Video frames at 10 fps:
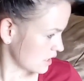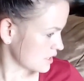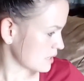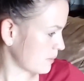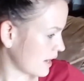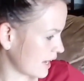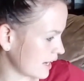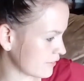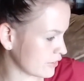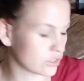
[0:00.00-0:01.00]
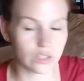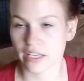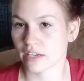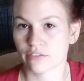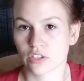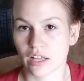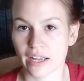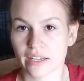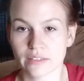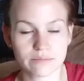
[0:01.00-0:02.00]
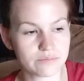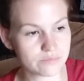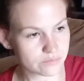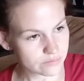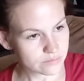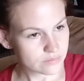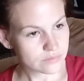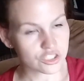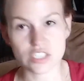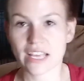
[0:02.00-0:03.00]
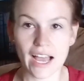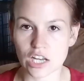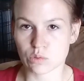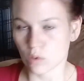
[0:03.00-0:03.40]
to buy if you're looking for like just casual